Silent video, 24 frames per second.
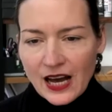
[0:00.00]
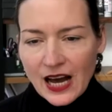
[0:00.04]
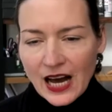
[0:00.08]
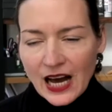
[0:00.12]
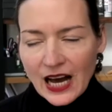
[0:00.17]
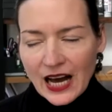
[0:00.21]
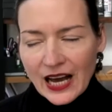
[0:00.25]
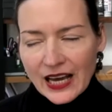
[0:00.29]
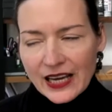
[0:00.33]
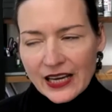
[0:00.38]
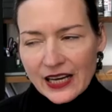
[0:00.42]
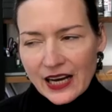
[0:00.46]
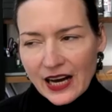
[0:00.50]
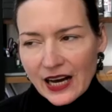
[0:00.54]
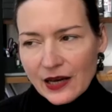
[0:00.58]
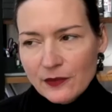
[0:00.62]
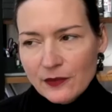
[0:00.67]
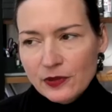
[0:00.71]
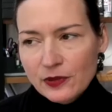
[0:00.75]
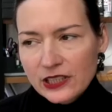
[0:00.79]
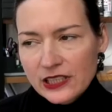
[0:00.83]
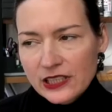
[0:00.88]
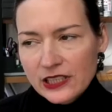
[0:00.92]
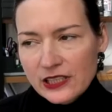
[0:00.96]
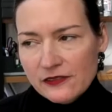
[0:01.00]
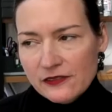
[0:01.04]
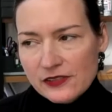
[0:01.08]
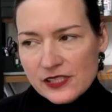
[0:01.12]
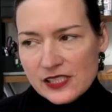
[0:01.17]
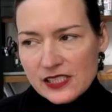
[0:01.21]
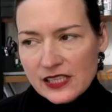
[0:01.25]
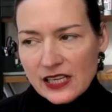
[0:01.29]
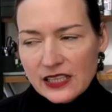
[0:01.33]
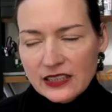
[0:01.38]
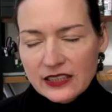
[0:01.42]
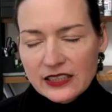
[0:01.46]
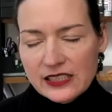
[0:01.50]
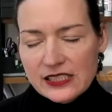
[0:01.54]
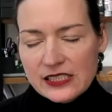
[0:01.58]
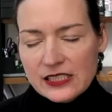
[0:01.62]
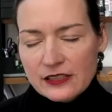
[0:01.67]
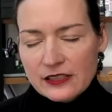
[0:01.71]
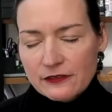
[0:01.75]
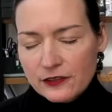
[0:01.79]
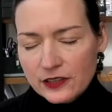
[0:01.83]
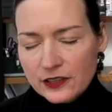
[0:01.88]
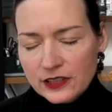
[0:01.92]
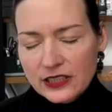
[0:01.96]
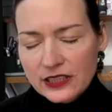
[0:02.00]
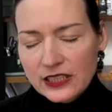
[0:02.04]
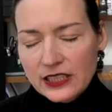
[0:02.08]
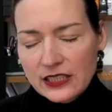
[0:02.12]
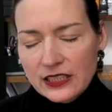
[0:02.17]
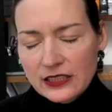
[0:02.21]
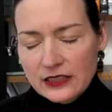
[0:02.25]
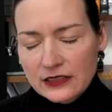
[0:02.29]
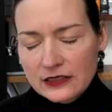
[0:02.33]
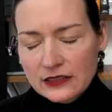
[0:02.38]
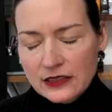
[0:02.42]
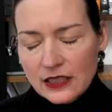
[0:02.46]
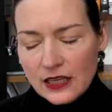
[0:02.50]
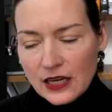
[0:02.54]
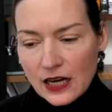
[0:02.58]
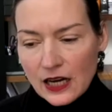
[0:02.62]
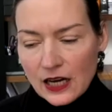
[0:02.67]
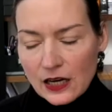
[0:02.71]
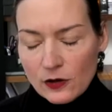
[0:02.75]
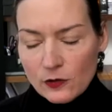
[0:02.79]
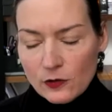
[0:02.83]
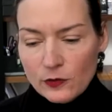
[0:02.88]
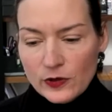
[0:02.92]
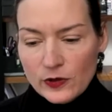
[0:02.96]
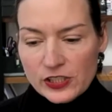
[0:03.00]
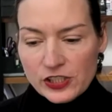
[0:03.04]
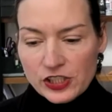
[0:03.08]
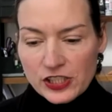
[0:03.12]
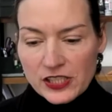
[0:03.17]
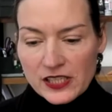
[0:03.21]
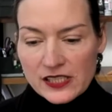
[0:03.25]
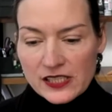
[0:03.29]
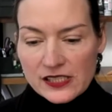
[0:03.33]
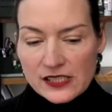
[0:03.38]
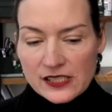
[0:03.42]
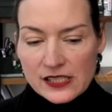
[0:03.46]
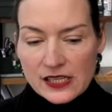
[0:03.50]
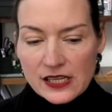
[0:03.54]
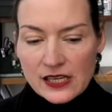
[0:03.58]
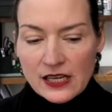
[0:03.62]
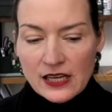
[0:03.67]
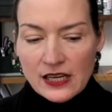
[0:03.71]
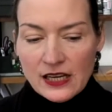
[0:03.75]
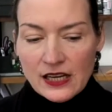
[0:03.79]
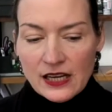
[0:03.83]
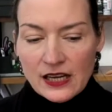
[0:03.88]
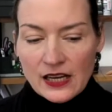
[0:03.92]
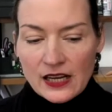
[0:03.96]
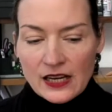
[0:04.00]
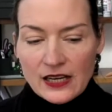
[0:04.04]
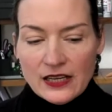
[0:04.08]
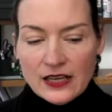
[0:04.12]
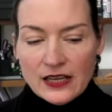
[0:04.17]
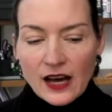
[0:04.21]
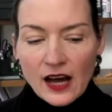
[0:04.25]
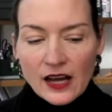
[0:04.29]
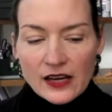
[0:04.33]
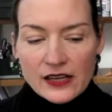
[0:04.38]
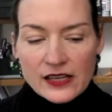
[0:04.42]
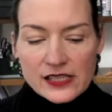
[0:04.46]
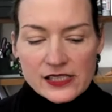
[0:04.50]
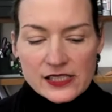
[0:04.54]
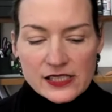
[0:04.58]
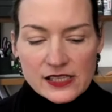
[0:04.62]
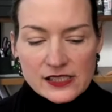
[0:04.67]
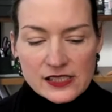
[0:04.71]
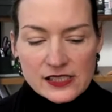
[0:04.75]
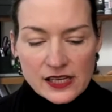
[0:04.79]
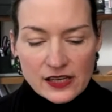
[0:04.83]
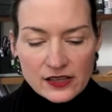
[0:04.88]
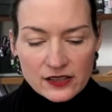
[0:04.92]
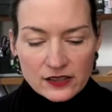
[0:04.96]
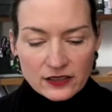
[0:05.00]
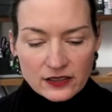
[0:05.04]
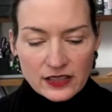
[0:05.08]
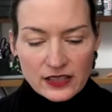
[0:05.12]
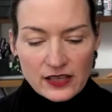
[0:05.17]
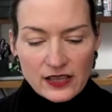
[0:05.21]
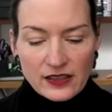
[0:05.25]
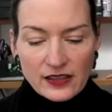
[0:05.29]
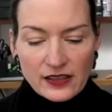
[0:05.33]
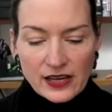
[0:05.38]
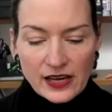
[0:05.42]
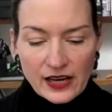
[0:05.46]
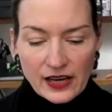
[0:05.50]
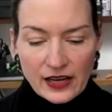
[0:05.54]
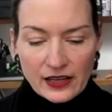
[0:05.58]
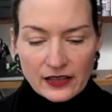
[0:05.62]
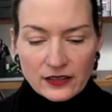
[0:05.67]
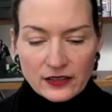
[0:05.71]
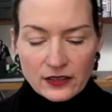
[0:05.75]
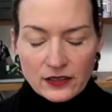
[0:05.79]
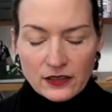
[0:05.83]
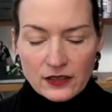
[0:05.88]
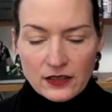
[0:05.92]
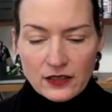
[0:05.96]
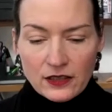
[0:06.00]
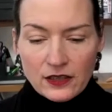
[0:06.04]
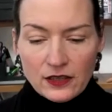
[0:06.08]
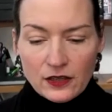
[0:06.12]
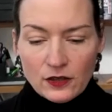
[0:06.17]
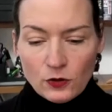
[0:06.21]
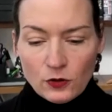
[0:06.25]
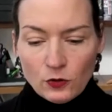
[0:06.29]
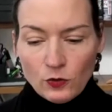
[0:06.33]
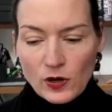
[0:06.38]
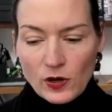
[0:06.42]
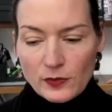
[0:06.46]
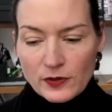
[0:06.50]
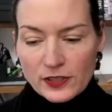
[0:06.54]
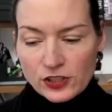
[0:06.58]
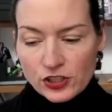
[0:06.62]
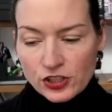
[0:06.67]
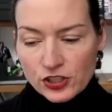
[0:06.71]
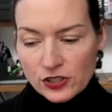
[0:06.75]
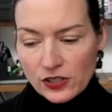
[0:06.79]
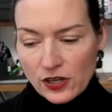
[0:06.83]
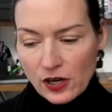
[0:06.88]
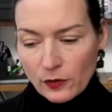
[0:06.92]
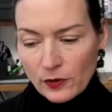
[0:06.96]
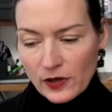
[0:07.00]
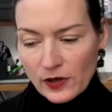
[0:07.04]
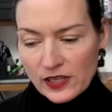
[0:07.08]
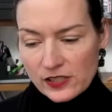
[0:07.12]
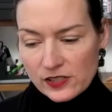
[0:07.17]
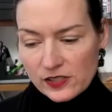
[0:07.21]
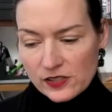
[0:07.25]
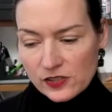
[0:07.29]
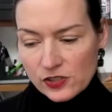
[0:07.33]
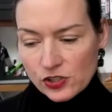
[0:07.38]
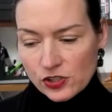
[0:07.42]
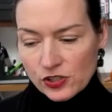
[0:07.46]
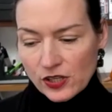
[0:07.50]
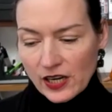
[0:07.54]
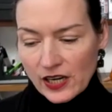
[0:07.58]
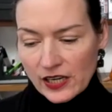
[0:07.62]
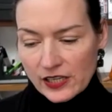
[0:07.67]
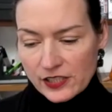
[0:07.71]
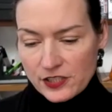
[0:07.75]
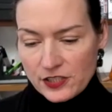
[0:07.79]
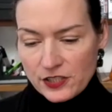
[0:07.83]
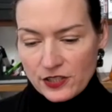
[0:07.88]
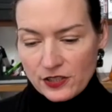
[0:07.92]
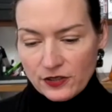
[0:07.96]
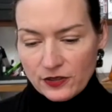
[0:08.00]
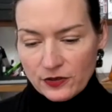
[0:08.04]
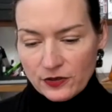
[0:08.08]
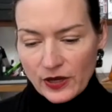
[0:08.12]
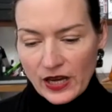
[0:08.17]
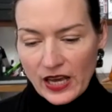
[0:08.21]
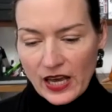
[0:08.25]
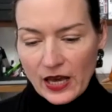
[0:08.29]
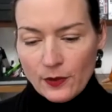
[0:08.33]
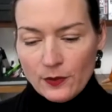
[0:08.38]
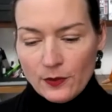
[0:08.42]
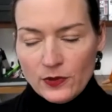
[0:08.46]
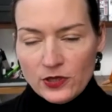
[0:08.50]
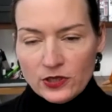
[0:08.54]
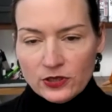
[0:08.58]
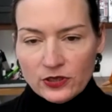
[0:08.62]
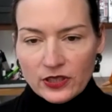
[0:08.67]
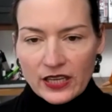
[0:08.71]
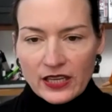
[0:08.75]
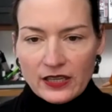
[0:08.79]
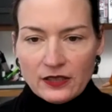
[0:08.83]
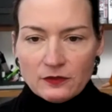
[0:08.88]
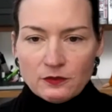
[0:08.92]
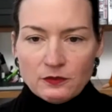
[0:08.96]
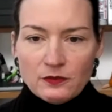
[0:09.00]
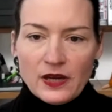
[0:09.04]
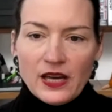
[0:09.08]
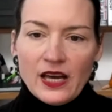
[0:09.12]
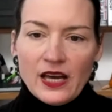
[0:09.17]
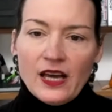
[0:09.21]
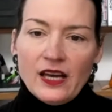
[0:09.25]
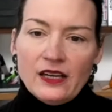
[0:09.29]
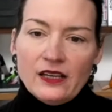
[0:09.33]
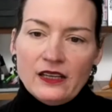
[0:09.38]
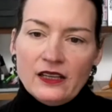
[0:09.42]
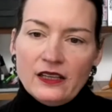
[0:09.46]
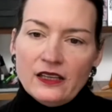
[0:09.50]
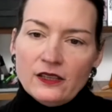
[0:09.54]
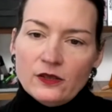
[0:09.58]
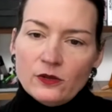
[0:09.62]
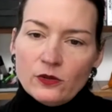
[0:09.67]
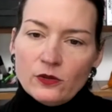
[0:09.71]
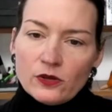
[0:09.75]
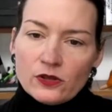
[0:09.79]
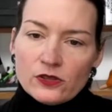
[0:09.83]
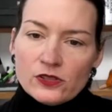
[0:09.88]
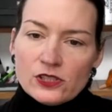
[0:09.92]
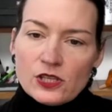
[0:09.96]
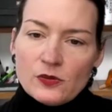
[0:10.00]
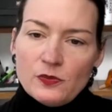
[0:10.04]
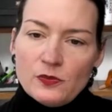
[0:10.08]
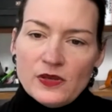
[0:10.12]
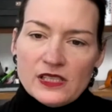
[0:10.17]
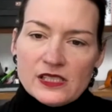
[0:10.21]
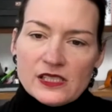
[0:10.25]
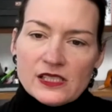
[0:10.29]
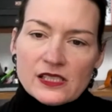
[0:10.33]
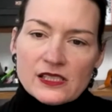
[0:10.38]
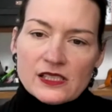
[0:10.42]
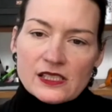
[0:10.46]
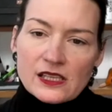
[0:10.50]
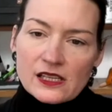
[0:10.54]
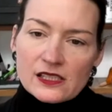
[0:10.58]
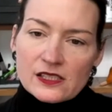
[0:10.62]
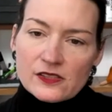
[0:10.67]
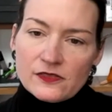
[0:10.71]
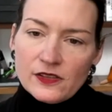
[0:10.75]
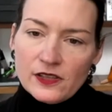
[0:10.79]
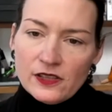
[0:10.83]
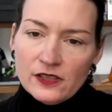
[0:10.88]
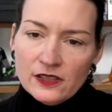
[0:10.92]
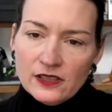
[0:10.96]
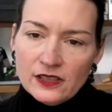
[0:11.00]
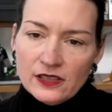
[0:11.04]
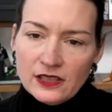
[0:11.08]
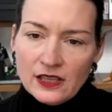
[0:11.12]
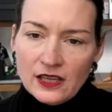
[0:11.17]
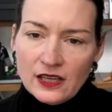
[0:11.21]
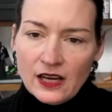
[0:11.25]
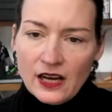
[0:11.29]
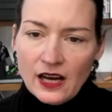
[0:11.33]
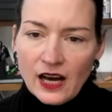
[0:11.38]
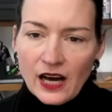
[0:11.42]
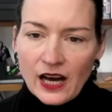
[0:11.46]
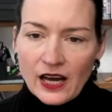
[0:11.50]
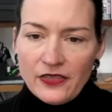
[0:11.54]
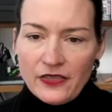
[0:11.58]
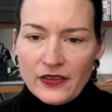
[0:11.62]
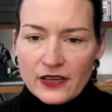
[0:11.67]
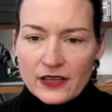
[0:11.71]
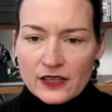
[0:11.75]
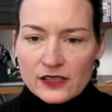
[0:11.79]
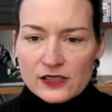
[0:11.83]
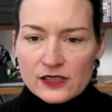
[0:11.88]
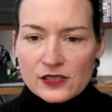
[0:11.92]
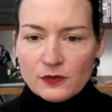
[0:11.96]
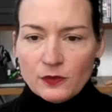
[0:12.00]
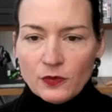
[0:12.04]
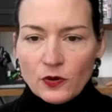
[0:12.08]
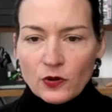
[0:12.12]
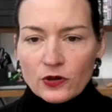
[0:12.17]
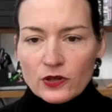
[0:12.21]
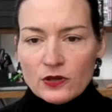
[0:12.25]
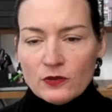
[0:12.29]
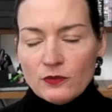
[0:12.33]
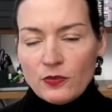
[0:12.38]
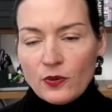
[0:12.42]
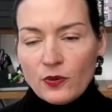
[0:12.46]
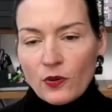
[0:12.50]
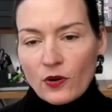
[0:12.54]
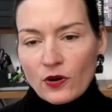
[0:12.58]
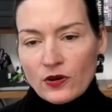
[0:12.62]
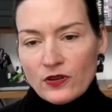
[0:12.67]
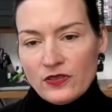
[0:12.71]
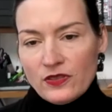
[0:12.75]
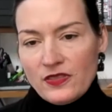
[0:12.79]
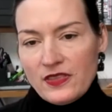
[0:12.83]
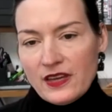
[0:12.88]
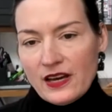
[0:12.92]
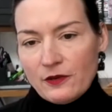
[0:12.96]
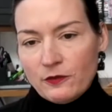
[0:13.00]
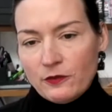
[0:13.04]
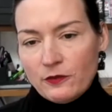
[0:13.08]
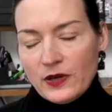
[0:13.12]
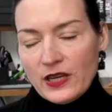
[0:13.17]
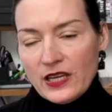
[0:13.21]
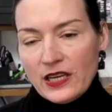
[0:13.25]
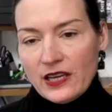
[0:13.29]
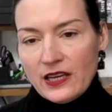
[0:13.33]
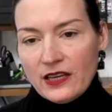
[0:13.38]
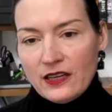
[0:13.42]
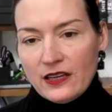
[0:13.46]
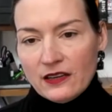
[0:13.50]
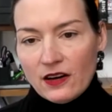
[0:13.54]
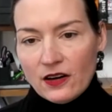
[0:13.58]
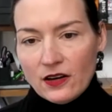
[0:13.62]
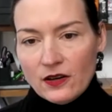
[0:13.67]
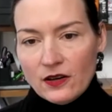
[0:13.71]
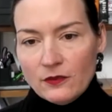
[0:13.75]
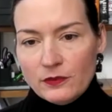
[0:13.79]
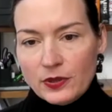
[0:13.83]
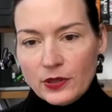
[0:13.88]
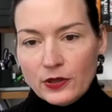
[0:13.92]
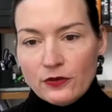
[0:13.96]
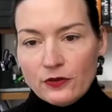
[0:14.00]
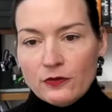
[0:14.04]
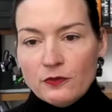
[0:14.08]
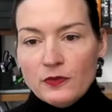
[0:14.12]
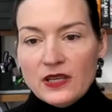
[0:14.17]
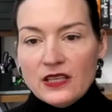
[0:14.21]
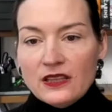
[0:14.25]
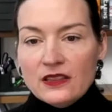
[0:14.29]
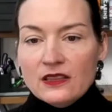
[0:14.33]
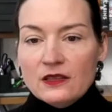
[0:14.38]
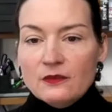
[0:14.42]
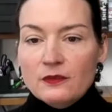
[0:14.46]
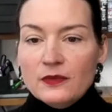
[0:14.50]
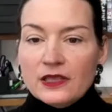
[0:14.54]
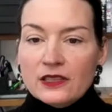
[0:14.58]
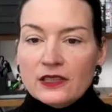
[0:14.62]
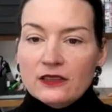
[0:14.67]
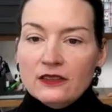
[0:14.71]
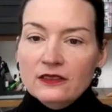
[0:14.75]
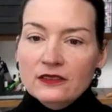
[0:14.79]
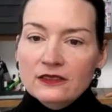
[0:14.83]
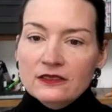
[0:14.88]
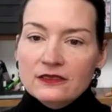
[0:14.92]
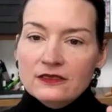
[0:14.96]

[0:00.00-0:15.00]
I believe slightly differently, which is not necessarily that women should always try to emulate men in order to be successful. I think it's more important that we both meet in the middle,